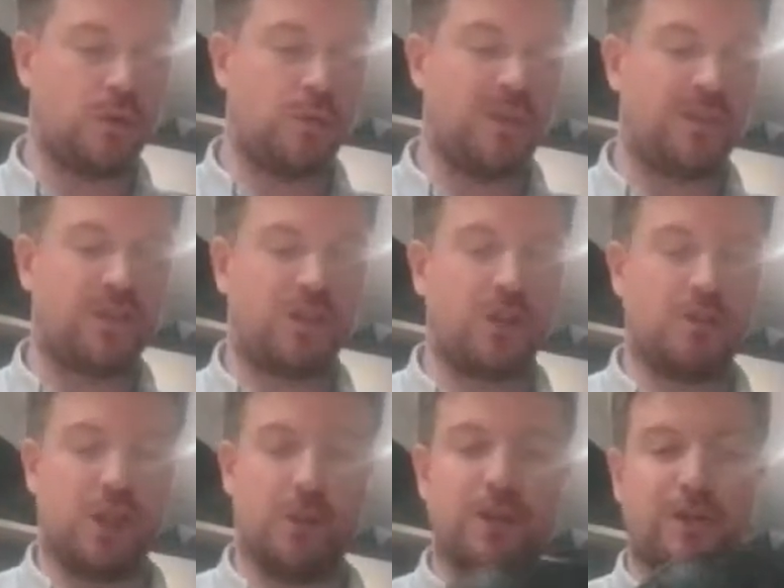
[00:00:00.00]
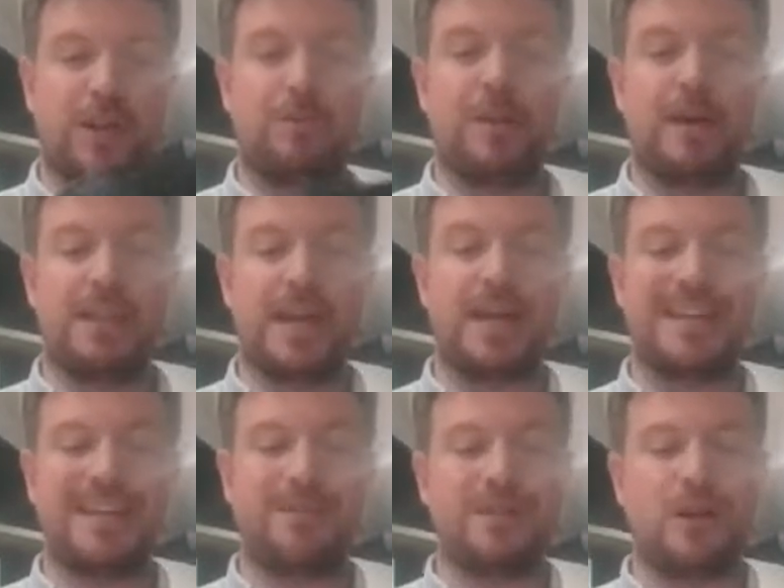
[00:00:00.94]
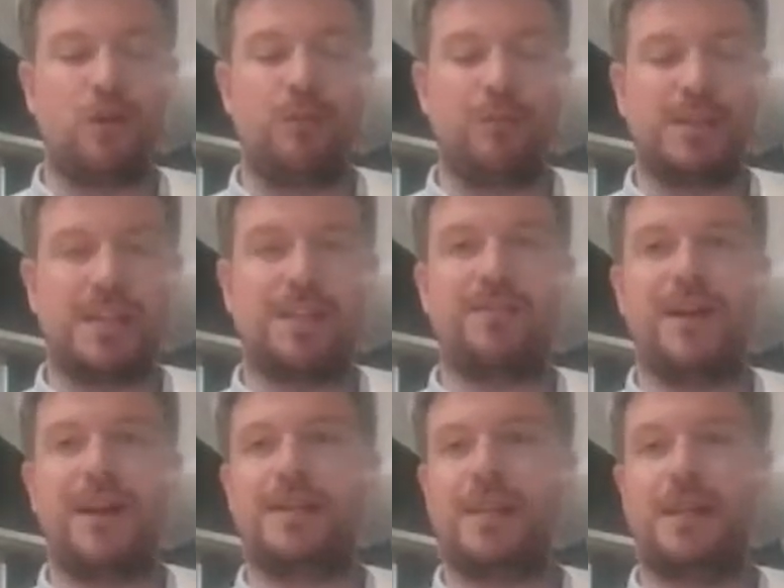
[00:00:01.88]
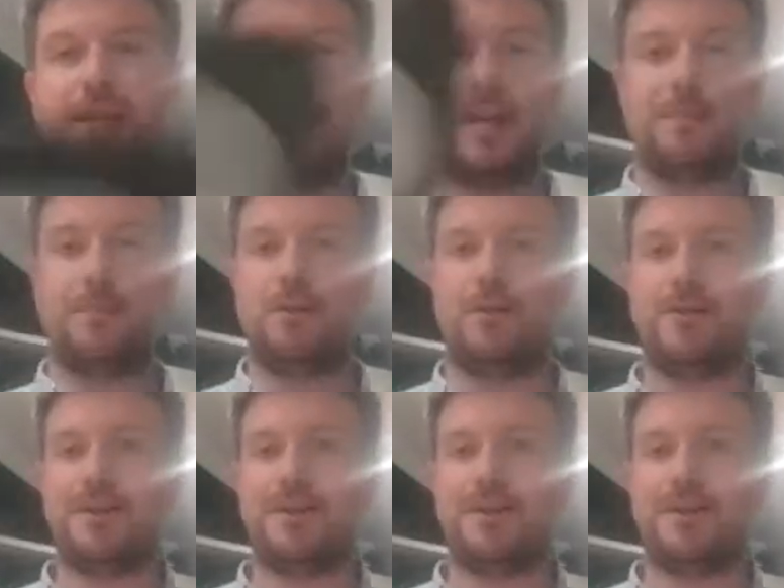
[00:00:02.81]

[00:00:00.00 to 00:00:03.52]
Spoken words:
We just chose to go with the griddle pan. It kind of gives it almost like effect, like yes.